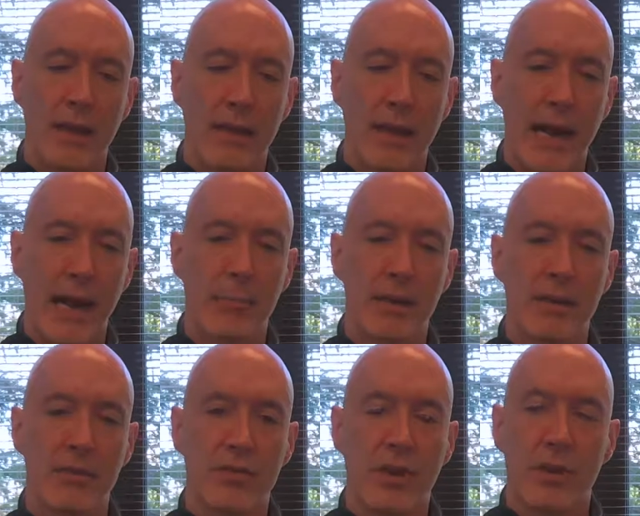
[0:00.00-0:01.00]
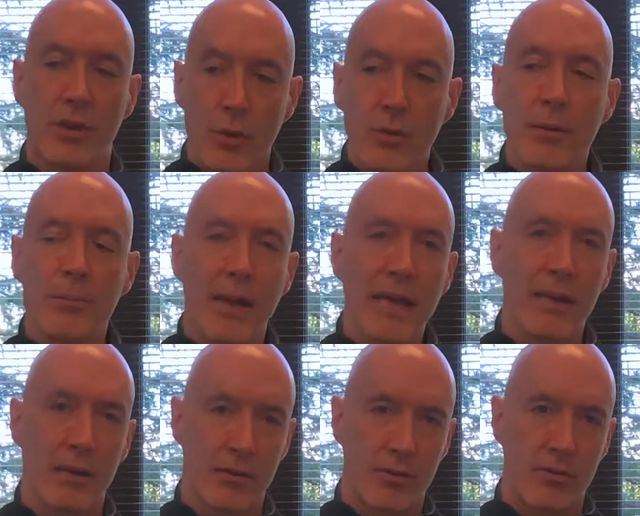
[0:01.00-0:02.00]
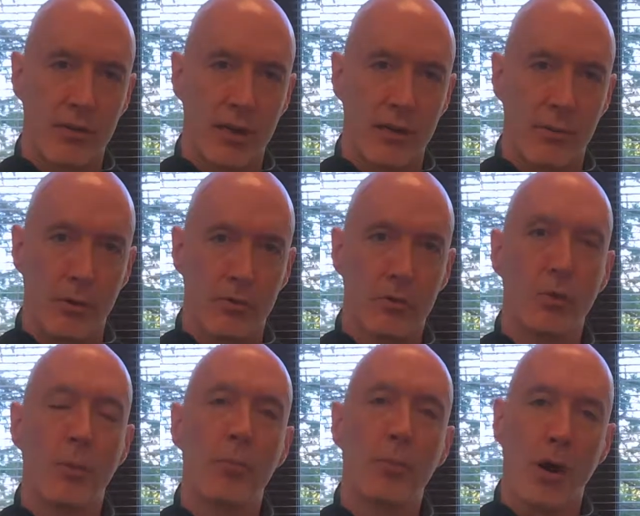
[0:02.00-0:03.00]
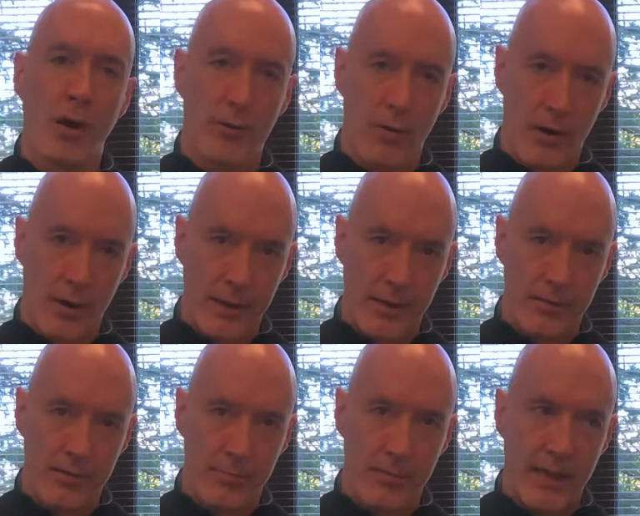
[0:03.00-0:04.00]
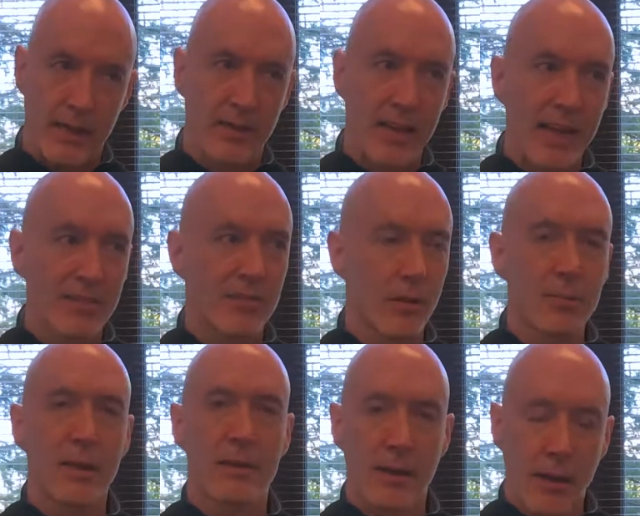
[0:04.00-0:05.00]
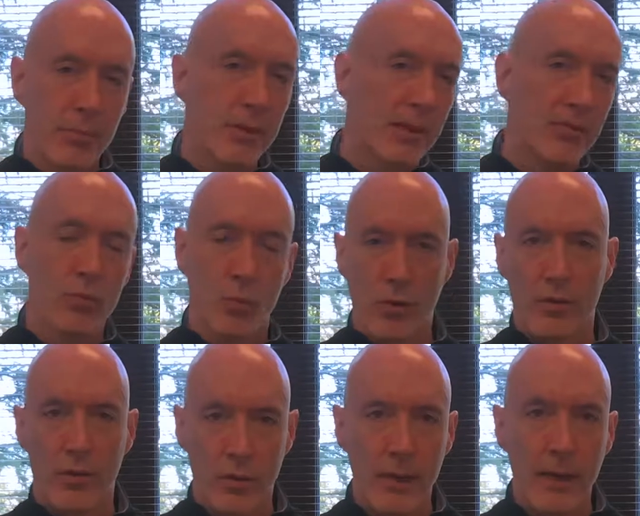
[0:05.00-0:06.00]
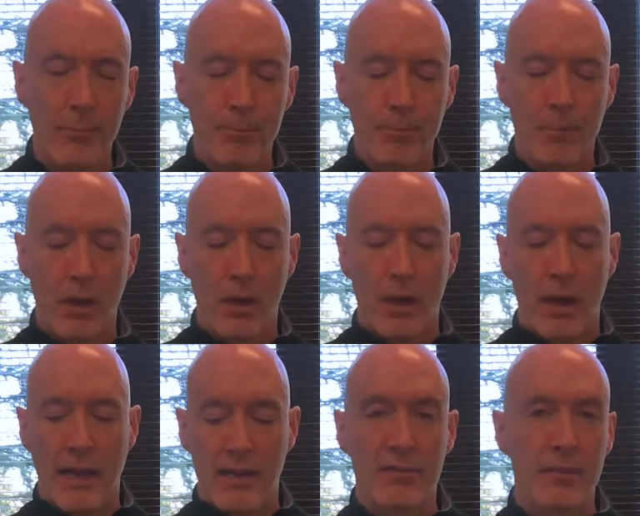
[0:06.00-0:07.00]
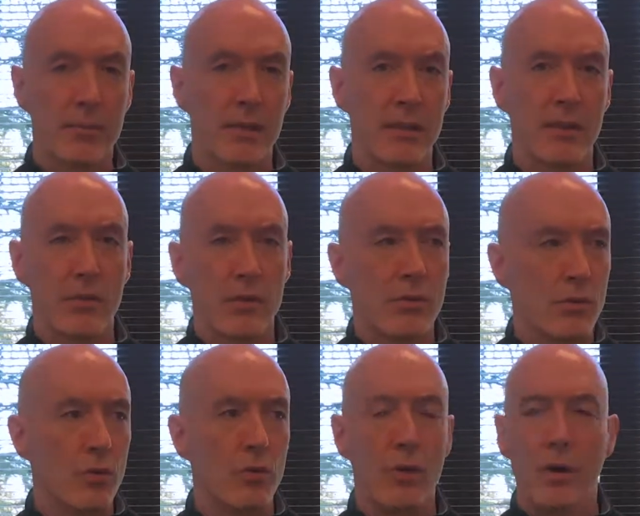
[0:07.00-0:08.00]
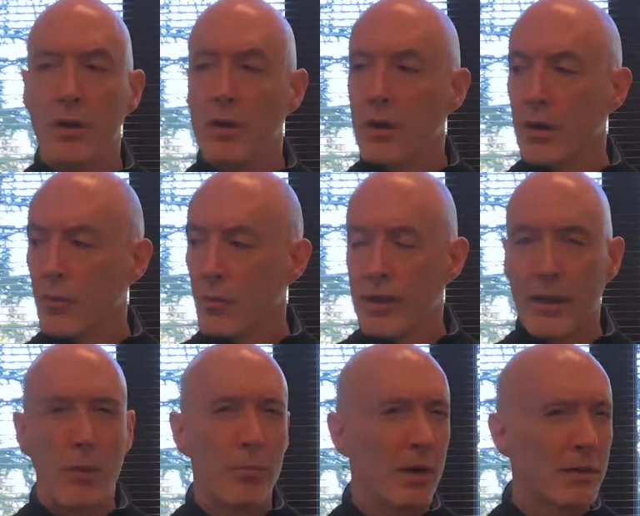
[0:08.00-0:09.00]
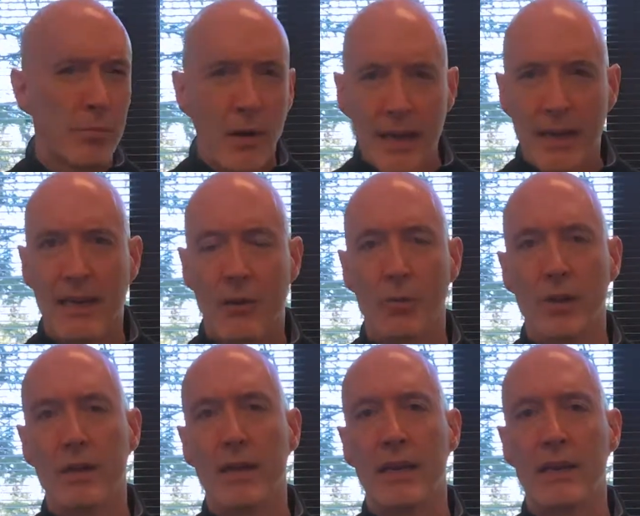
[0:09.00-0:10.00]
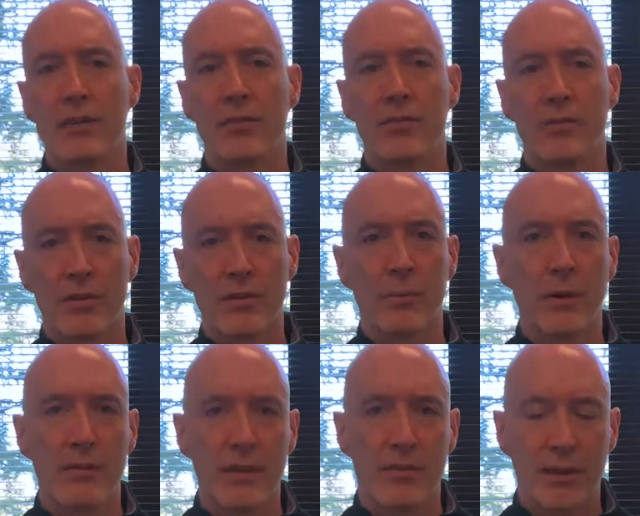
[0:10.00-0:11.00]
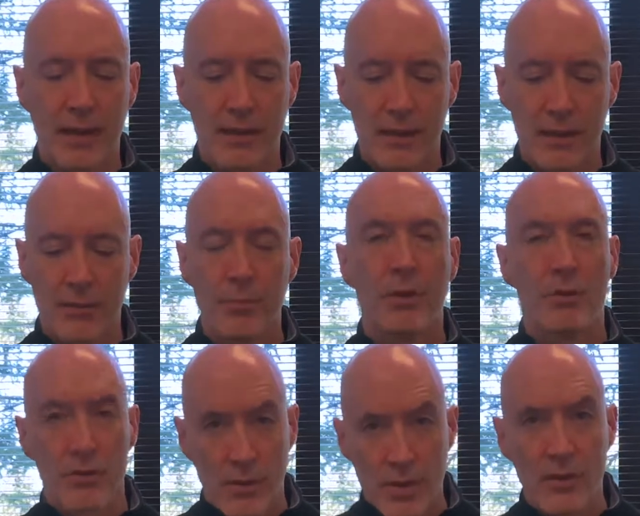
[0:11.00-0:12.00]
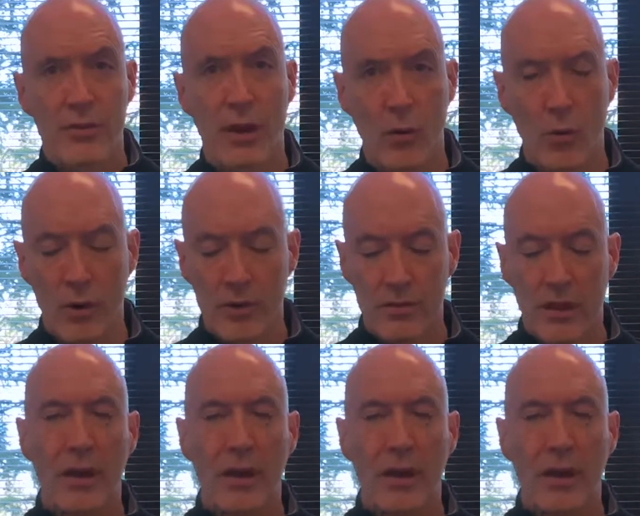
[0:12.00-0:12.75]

can happen is you can make it understandable to a broader audience. And that's something that I believe is worth doing. And it's something that you can do without much money. It really is just about these techniques. So here's how it works.